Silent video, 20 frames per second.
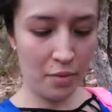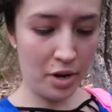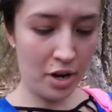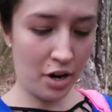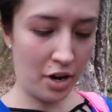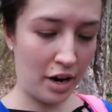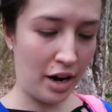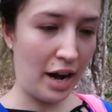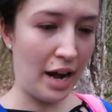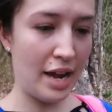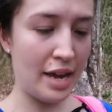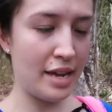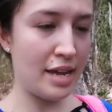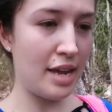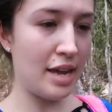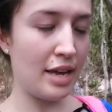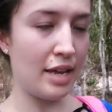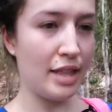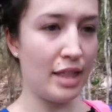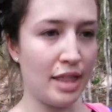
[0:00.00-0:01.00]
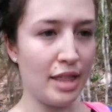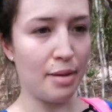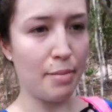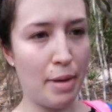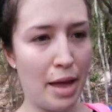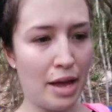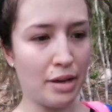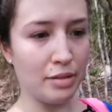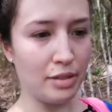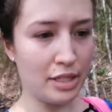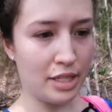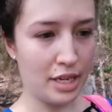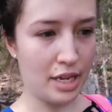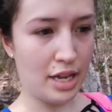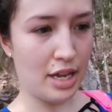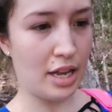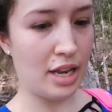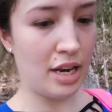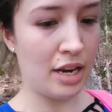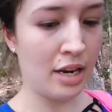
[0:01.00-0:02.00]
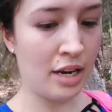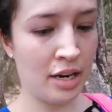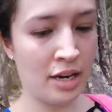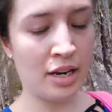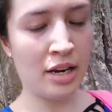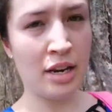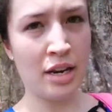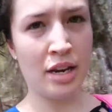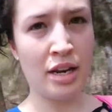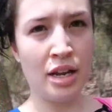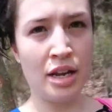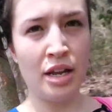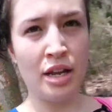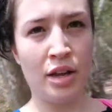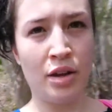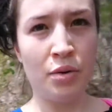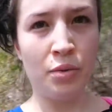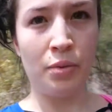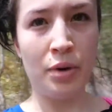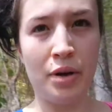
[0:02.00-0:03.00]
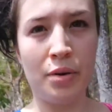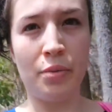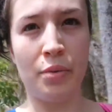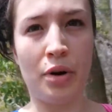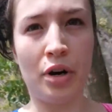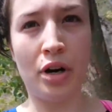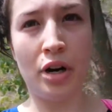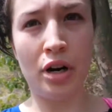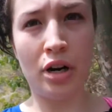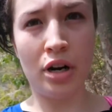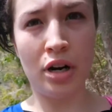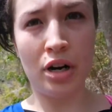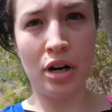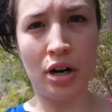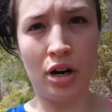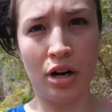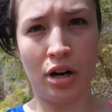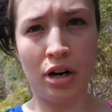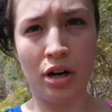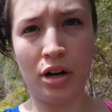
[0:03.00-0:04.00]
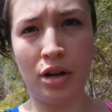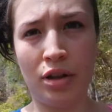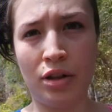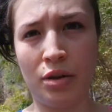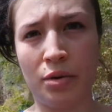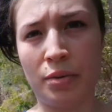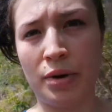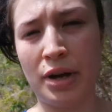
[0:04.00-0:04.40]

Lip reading: we are hiking the mountain. We were all the